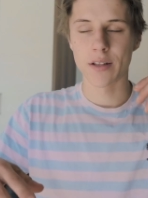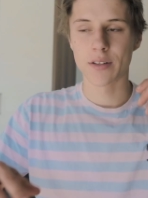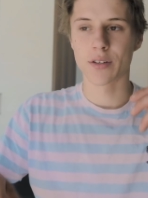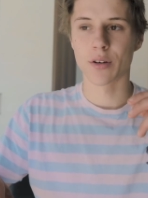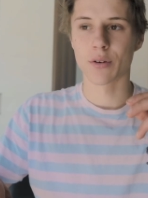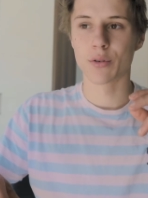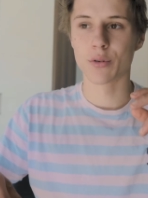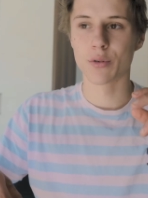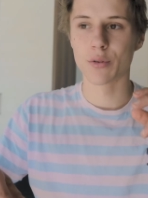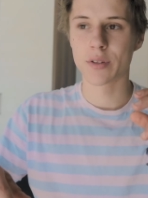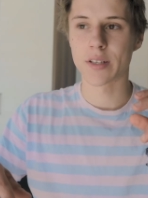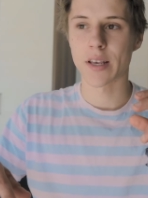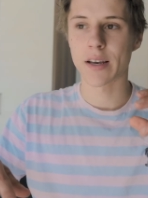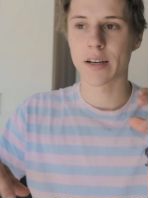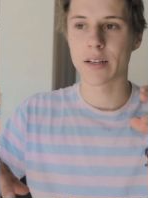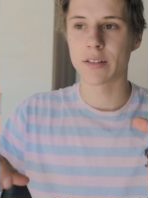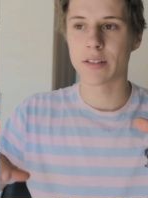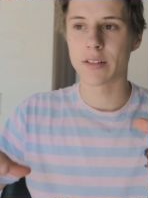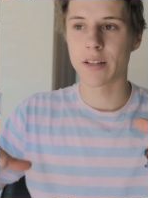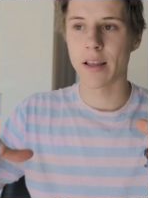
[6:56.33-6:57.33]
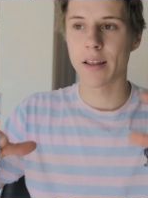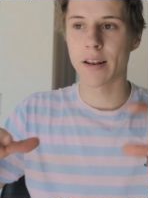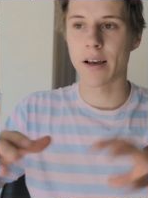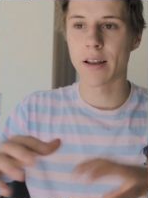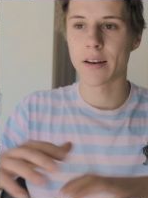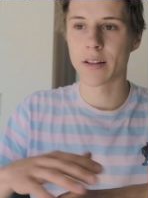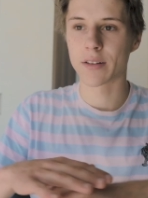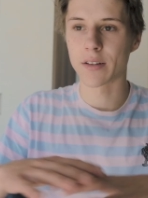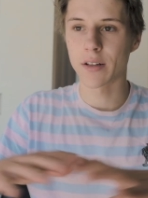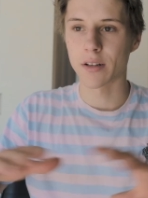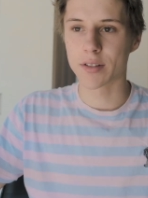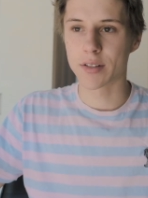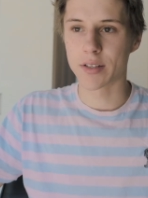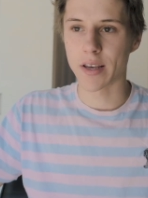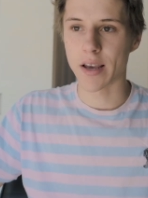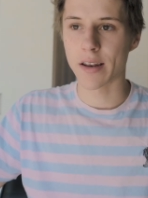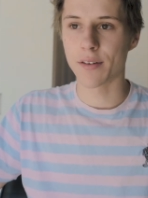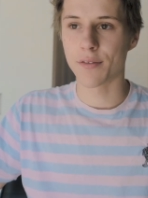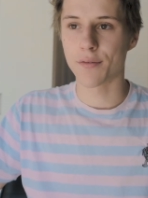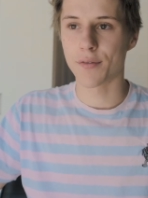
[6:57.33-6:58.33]
and so two seconds later I did not
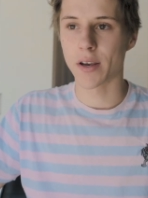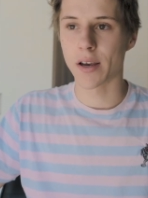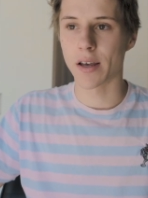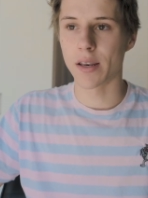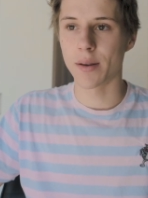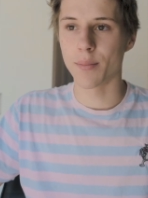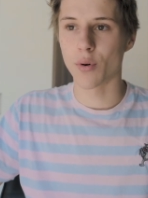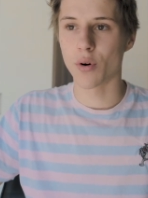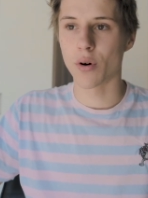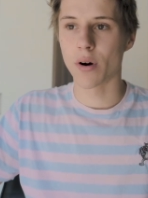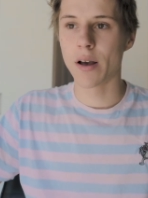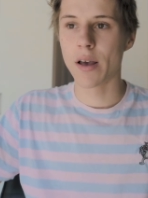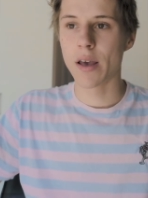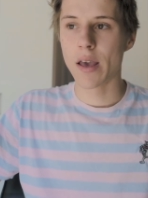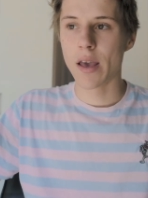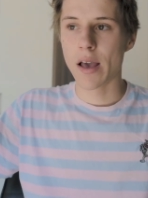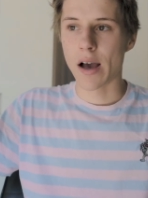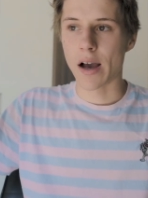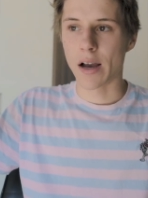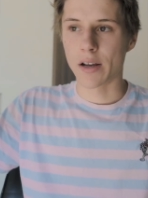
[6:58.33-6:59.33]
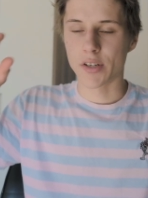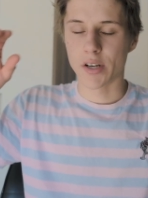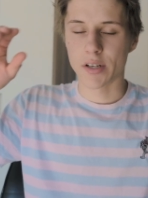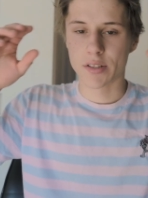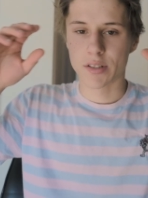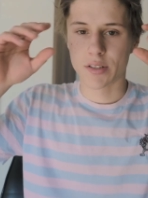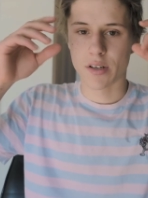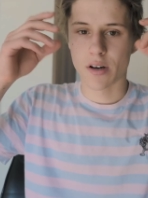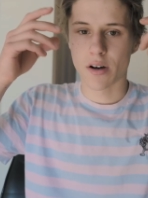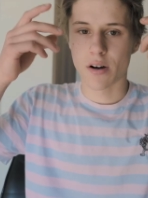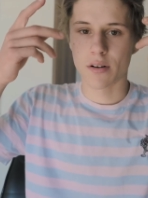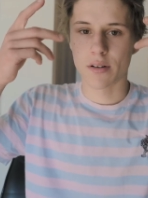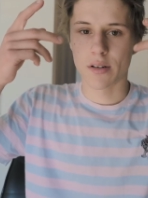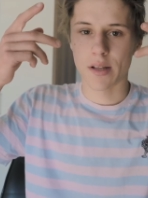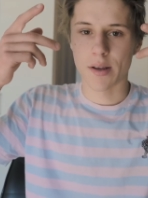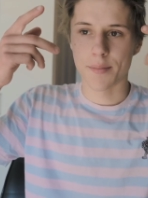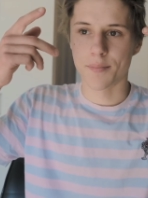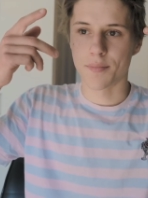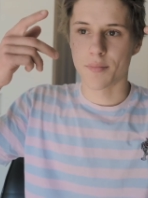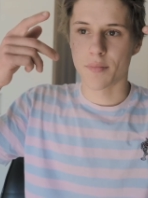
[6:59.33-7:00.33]
see anything anymore. I just saw
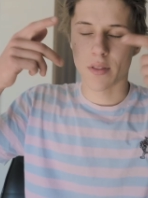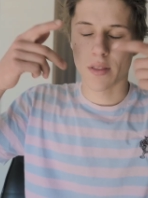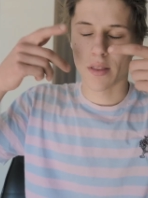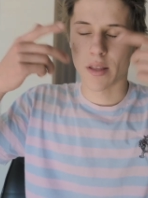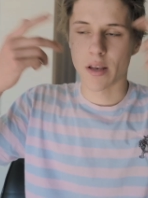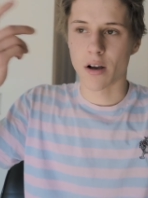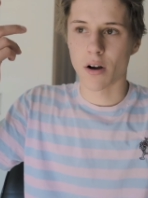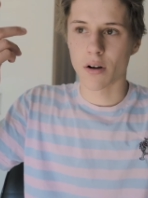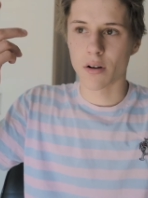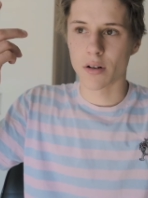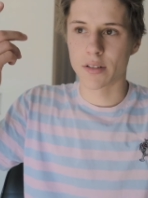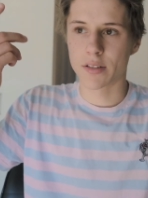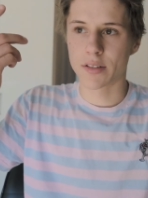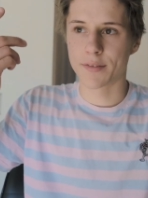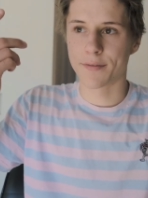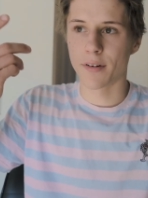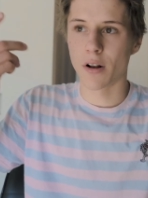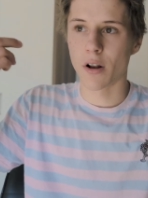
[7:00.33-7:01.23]
the, the goggles